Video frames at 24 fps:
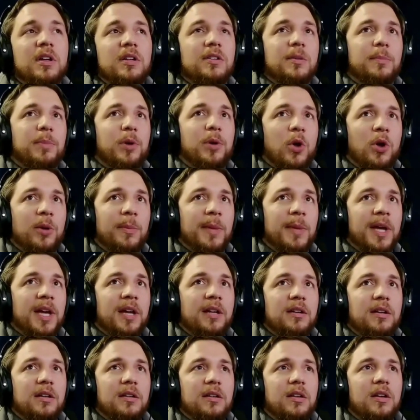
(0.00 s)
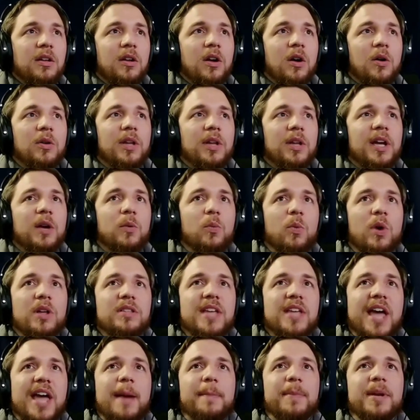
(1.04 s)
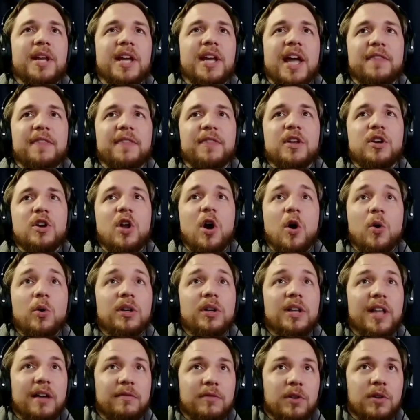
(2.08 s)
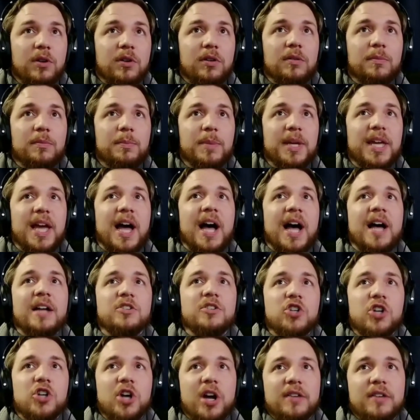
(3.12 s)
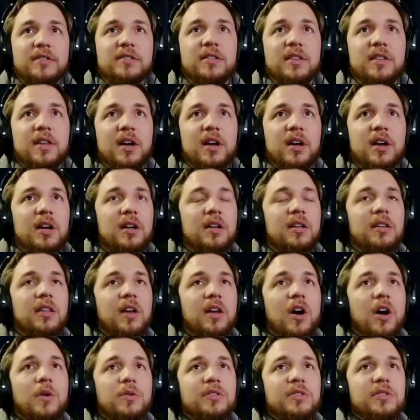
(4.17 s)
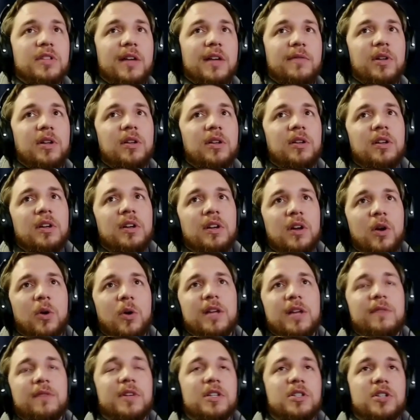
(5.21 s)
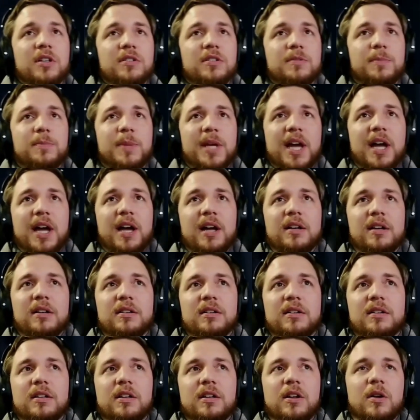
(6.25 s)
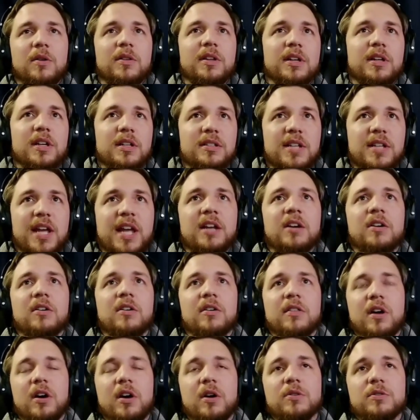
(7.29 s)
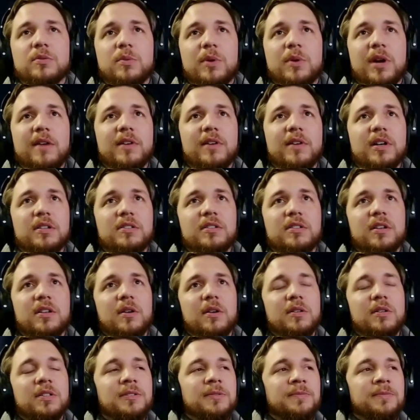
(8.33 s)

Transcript: deployment, you know, like what's happening at the node level beyond just the, the host level or even just beyond, you know, the container, the host, whatever. So